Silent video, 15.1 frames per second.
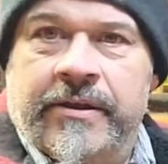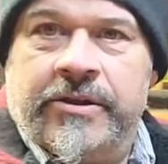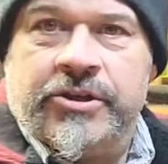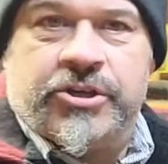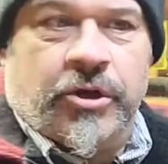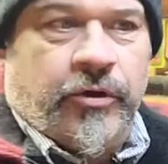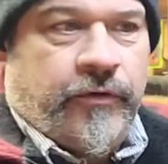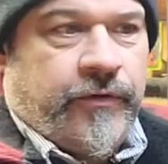
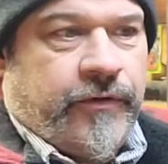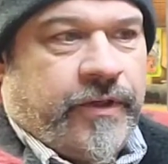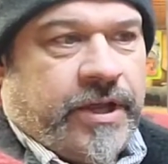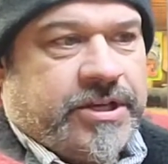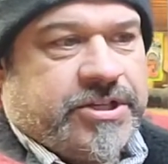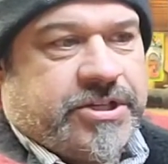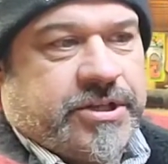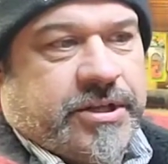So
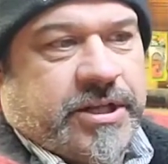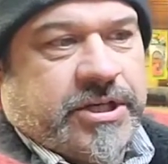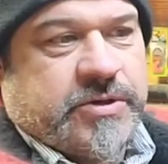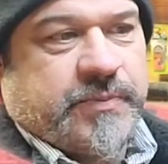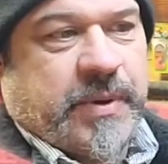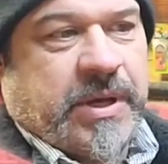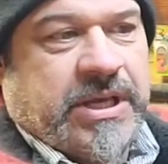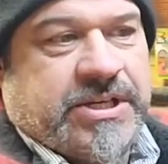this
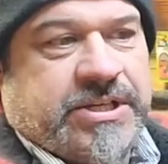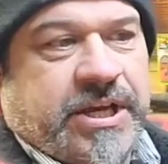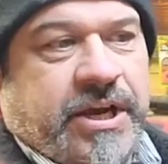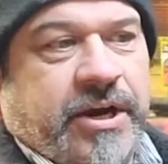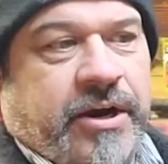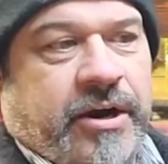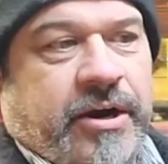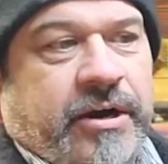piece
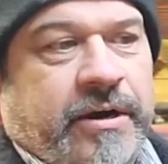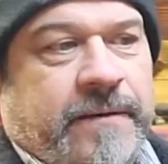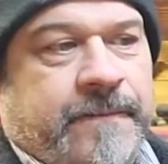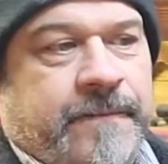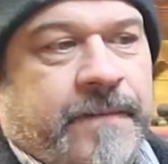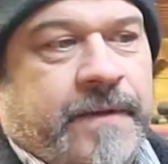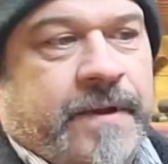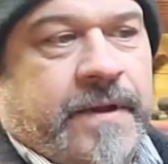here,
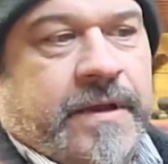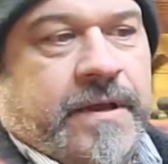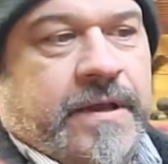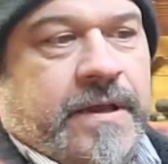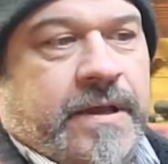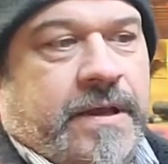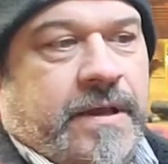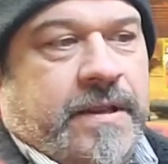
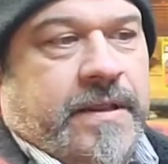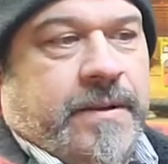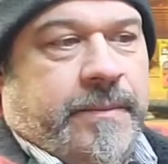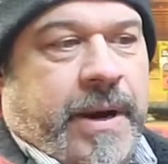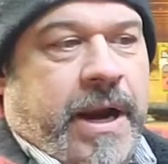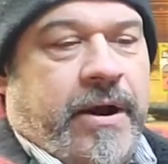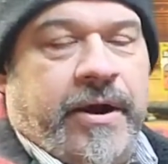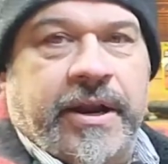the
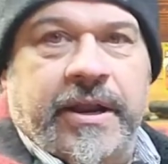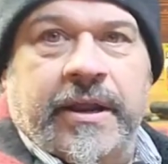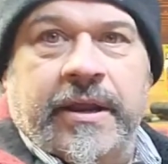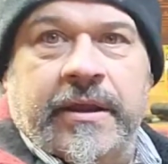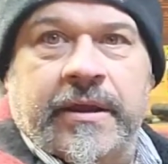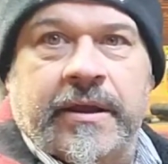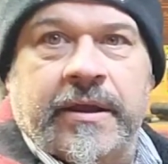bearing,